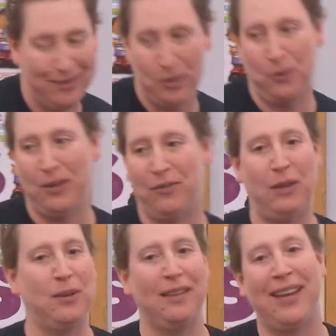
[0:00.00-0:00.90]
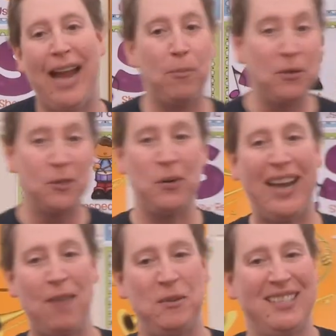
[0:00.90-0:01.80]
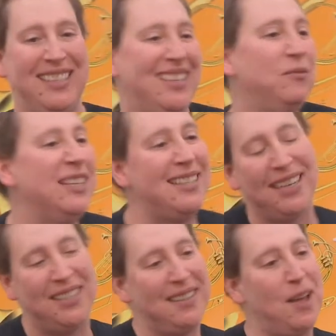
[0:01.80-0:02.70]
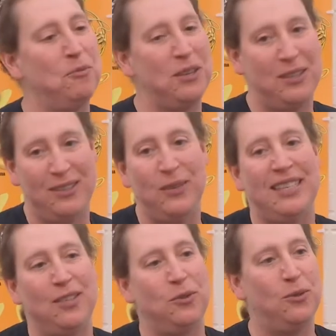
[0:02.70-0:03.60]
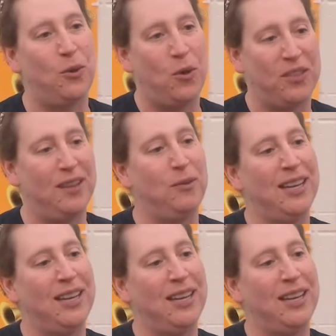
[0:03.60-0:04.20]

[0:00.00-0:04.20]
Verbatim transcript: So if they really like apples, bring apples. We sing to them. We, we still do the whole thing.